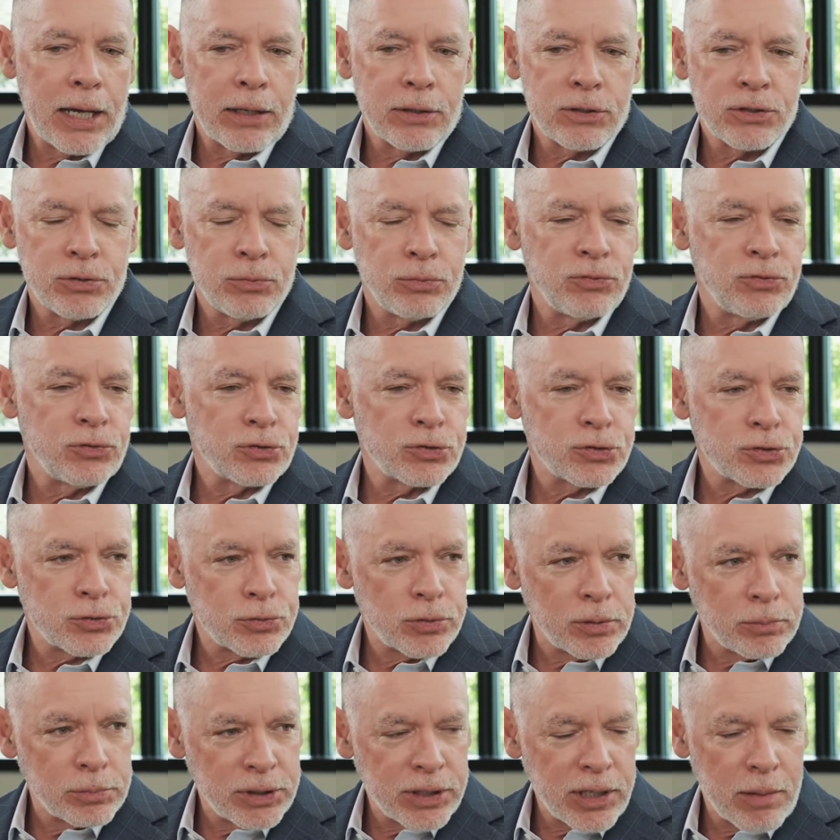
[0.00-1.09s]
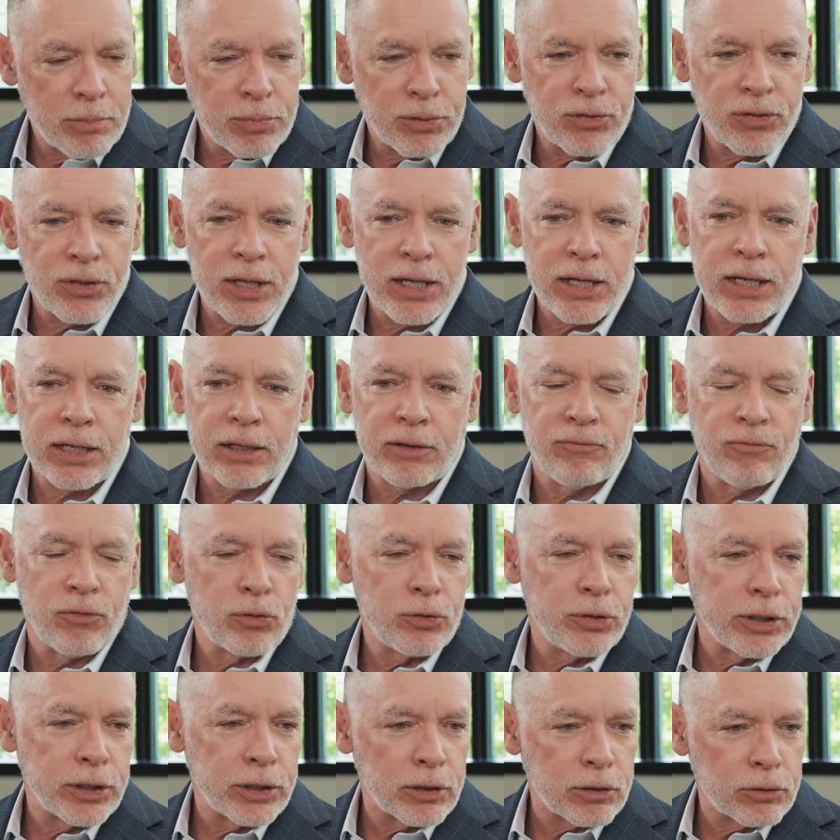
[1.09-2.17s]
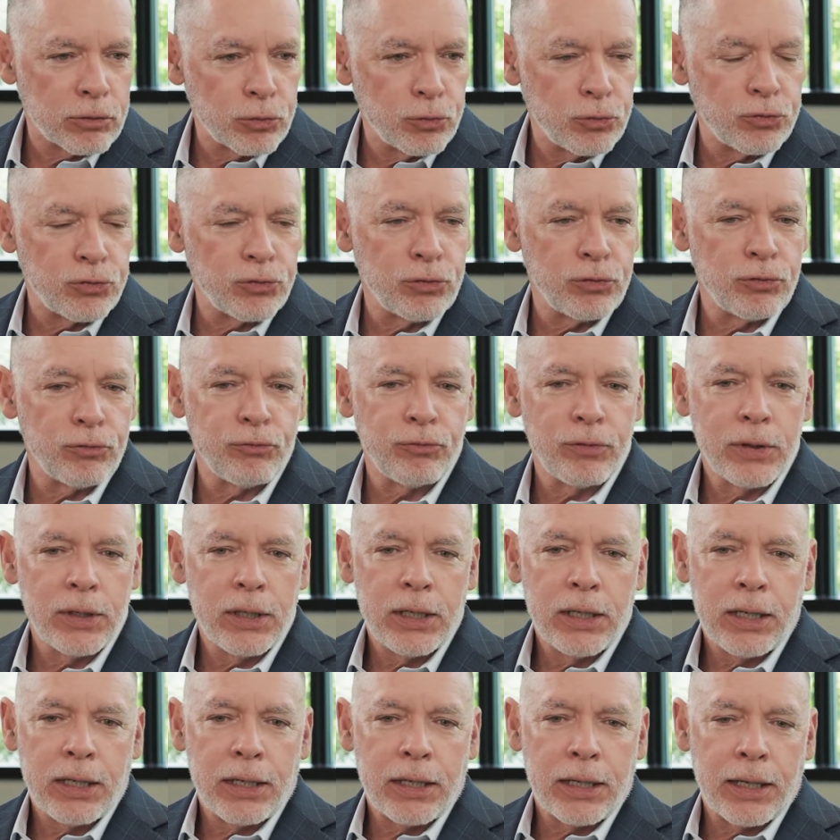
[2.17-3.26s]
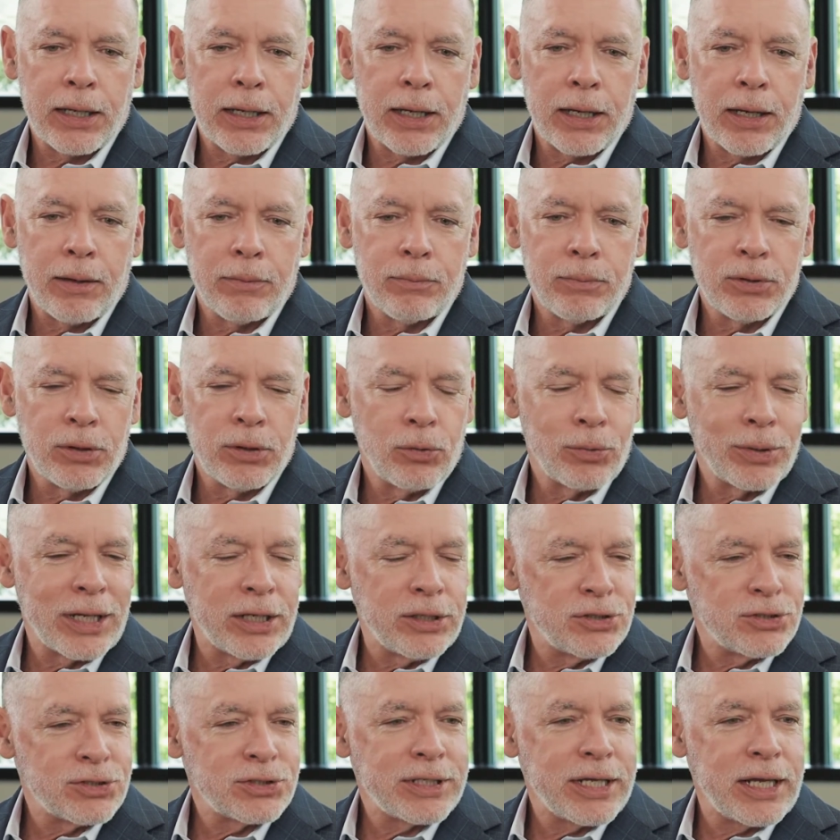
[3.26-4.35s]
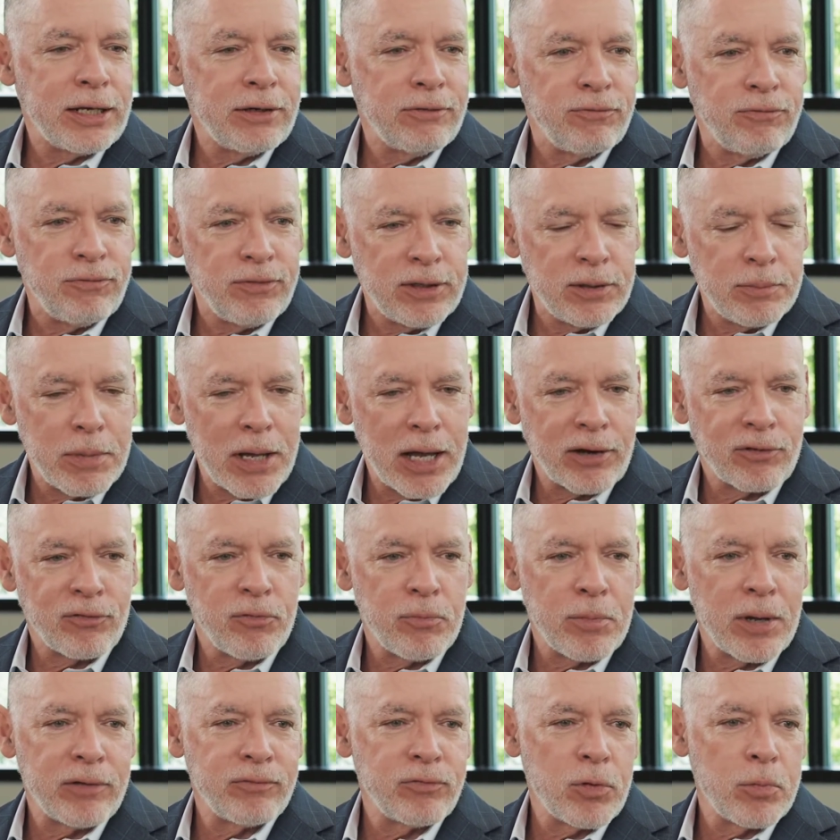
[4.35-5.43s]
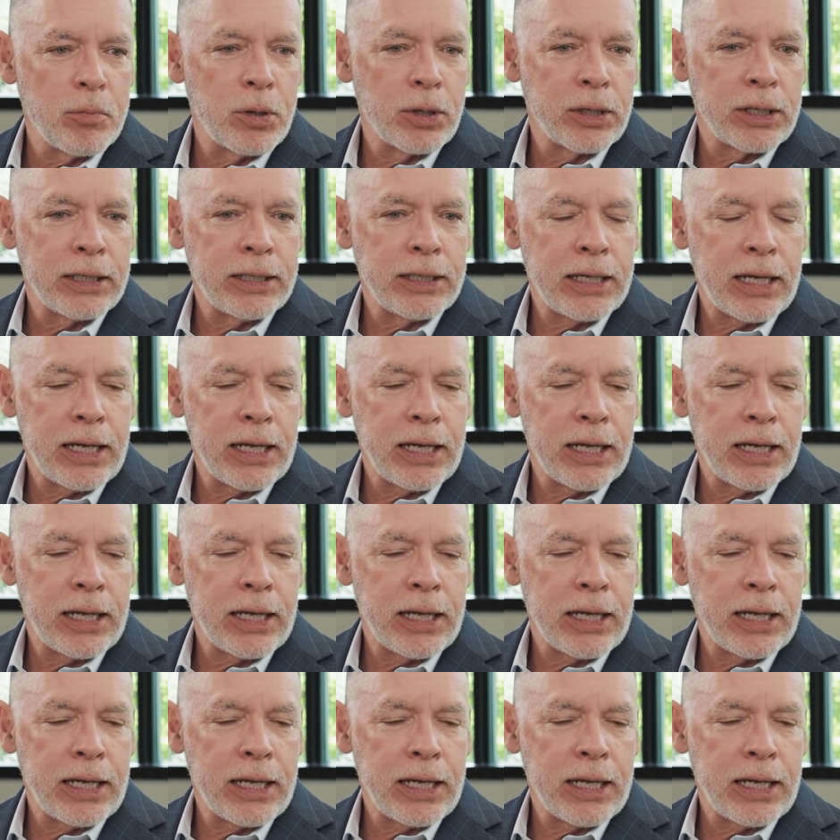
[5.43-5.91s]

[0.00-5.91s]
She was extremely empathetic, very inclusive, again, just getting feedback from everybody.